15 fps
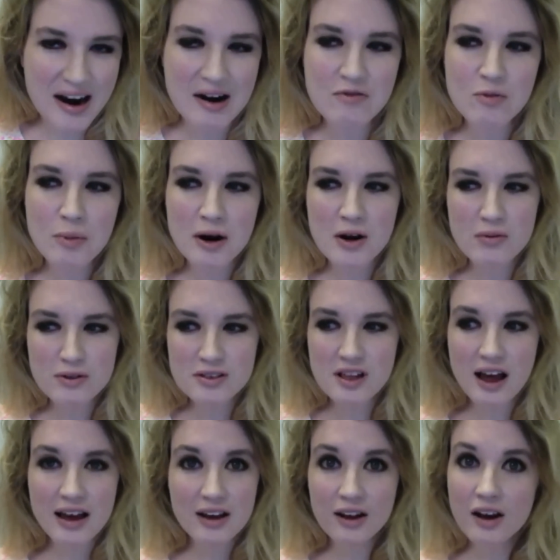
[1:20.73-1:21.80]
Everybody was
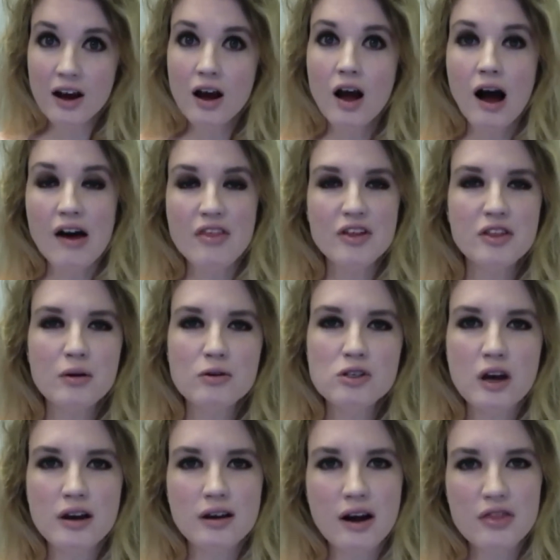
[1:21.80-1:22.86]
like, I think there was
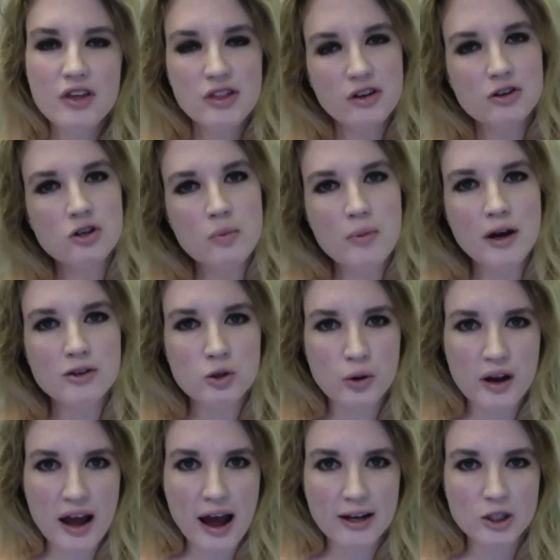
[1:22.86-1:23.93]
like I think there's a mixed
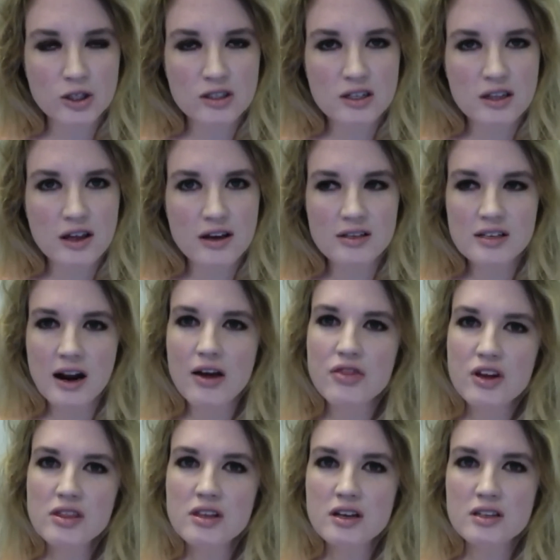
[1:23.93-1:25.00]
reaction to this, and I
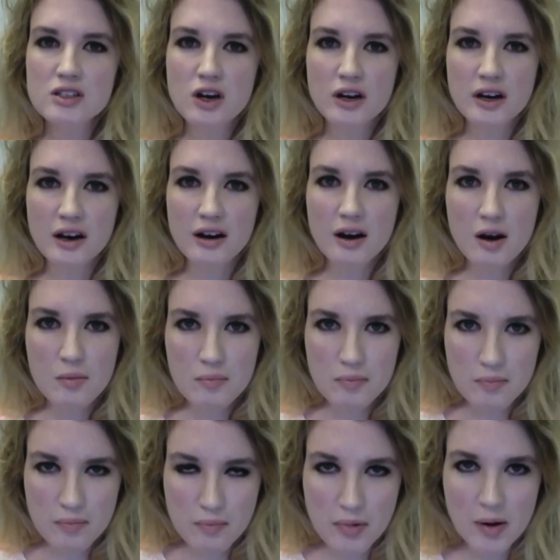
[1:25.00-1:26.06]
think that it's gonna
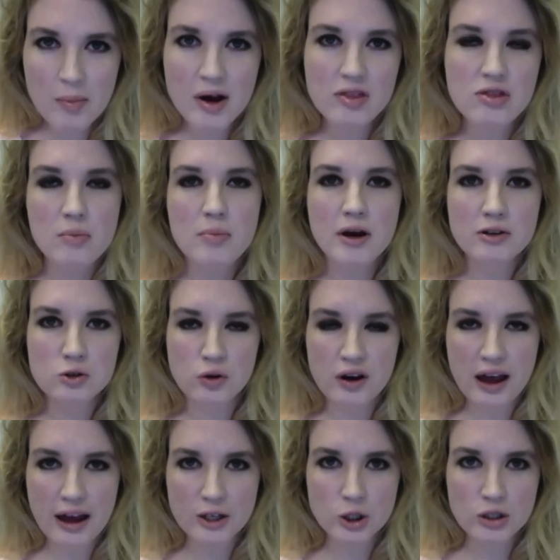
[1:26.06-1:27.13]
mimic the mixed
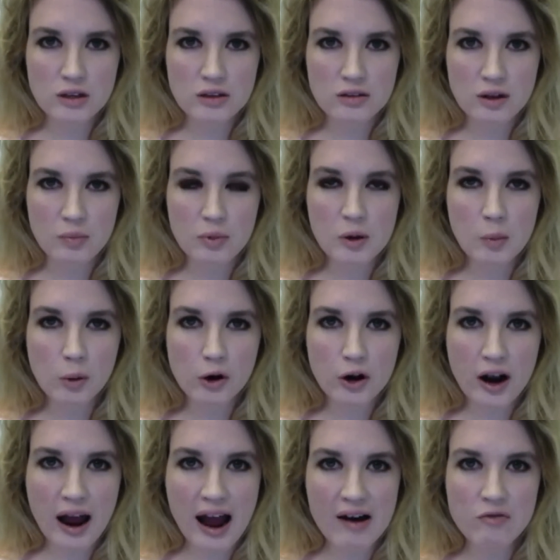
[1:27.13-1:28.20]
reaction that people are
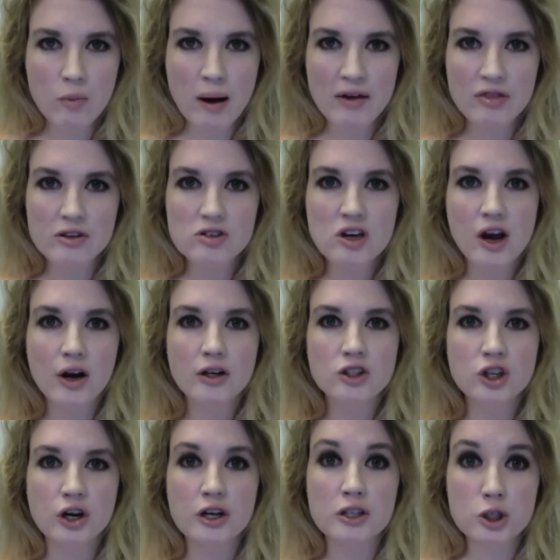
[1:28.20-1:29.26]
gonna have about this
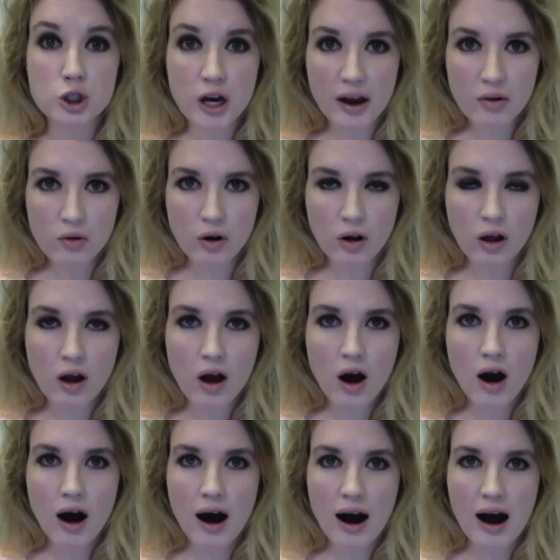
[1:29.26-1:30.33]
character in general.
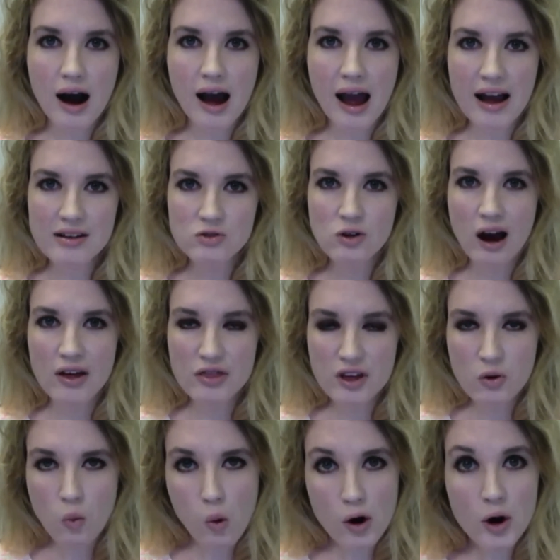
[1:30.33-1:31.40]
Uh, as I
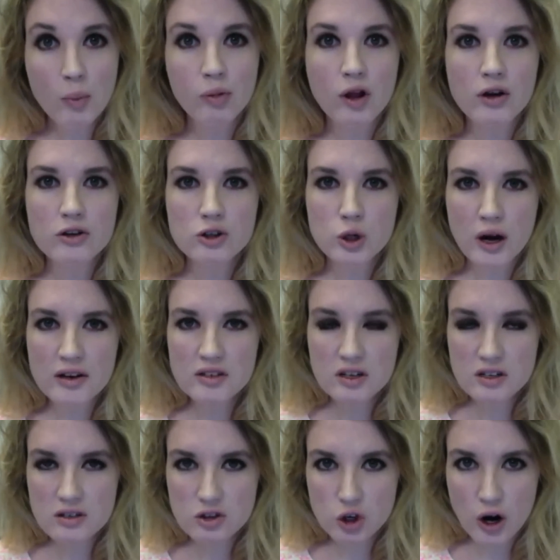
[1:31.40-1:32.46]
think Warner Brothers tries
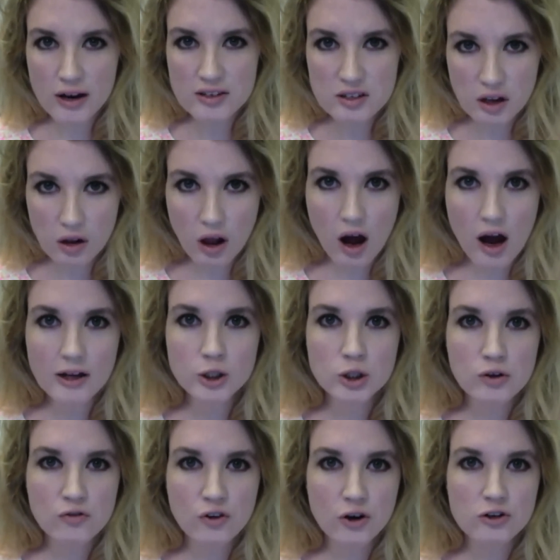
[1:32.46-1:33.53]
to tries to launch
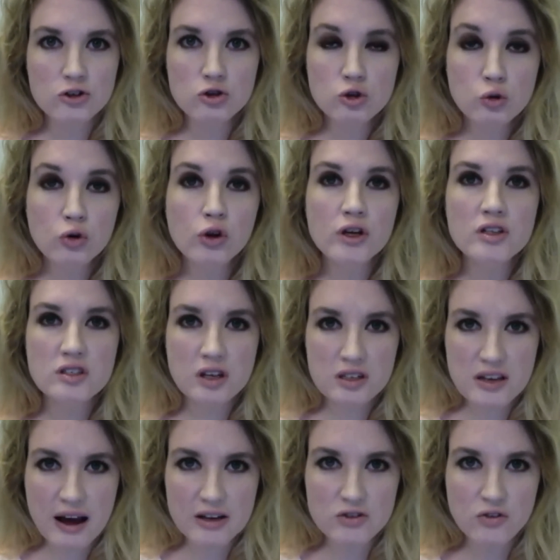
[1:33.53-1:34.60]
the first truly
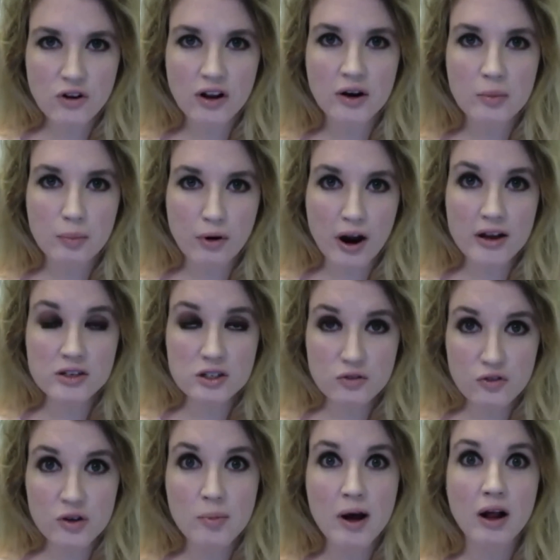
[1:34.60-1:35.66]
successful and embraced
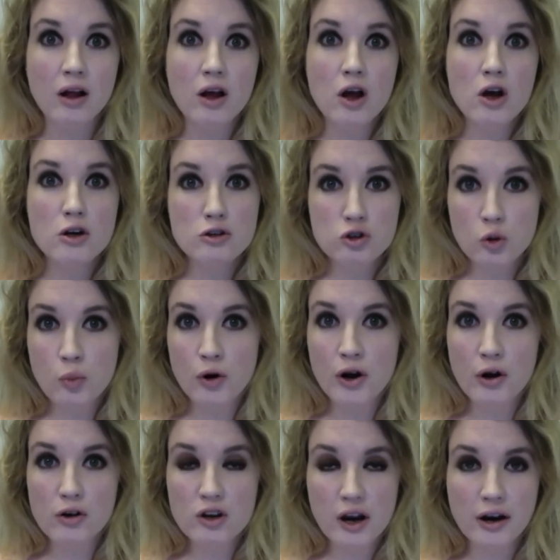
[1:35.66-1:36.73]
female
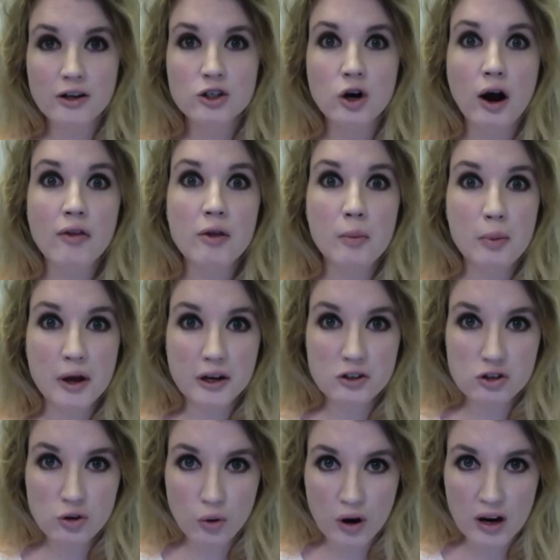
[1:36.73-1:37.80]
superhero character on the big
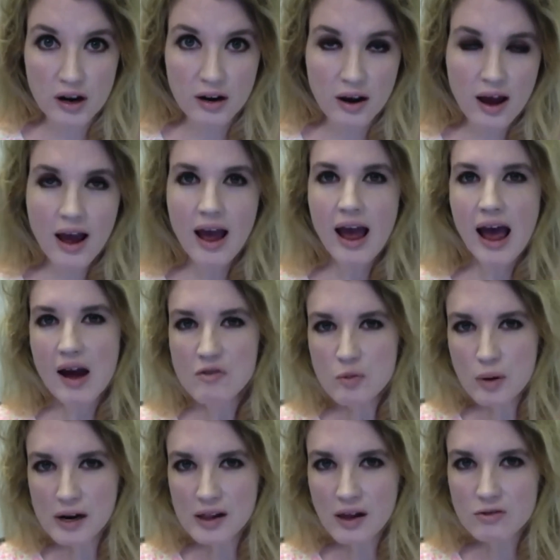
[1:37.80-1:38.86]
screen.
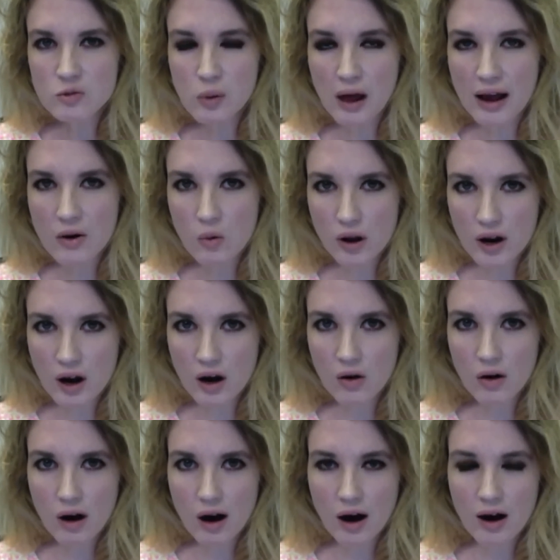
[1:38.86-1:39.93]
Everybody loves Black
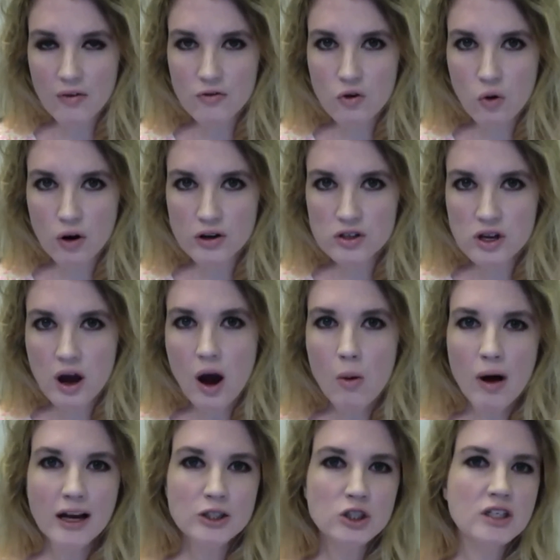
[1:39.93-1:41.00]
Widow, uh, of course.
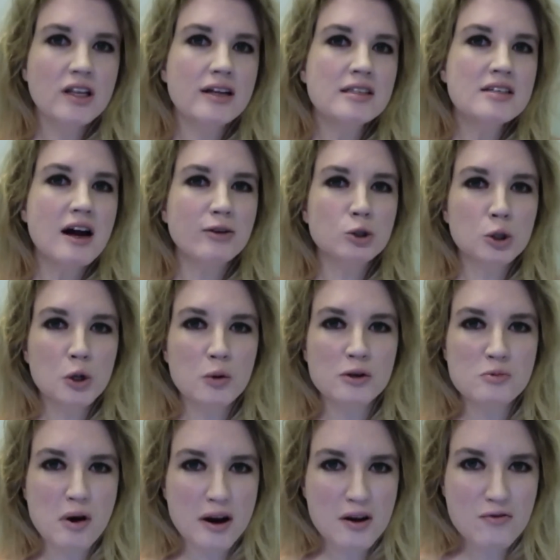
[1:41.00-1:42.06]
Well, actually, that's not true,
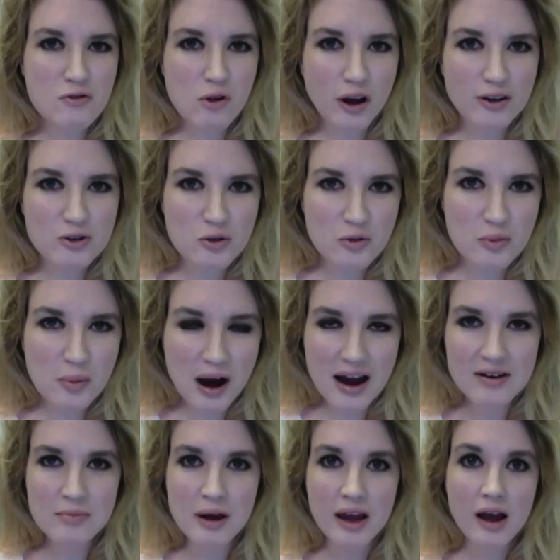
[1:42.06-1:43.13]
as many of you like to
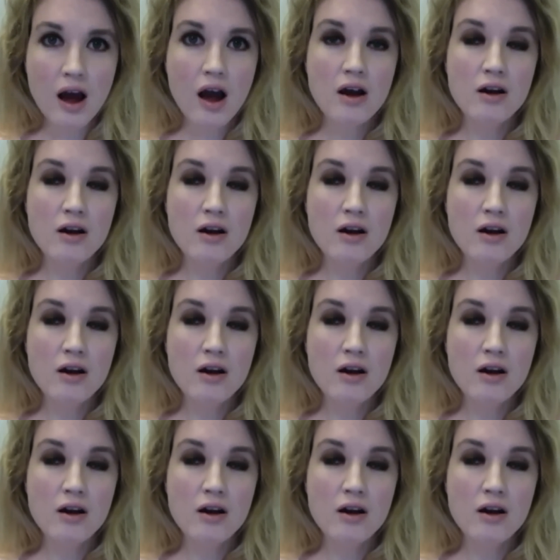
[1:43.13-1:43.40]
remind me.